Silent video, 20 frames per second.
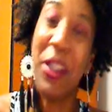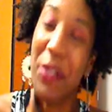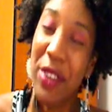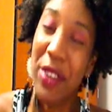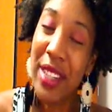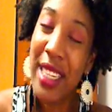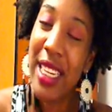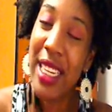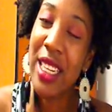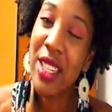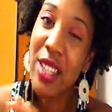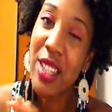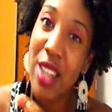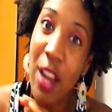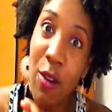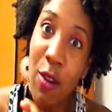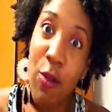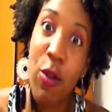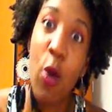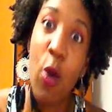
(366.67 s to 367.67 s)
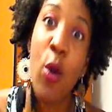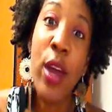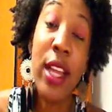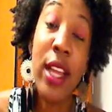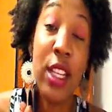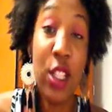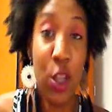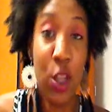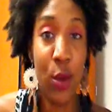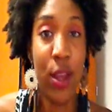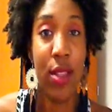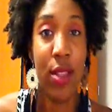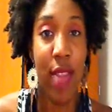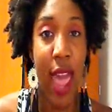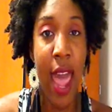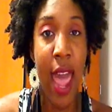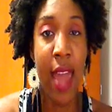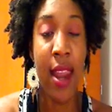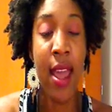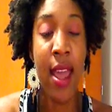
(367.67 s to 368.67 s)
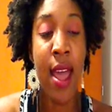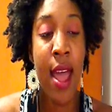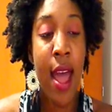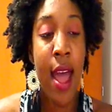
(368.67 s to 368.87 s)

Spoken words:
definitely avoid doing that.